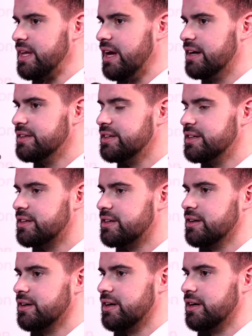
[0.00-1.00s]
I think
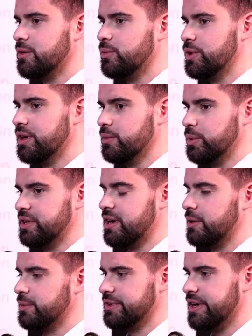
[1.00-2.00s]

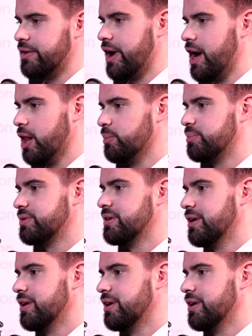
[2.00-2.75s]
without their help,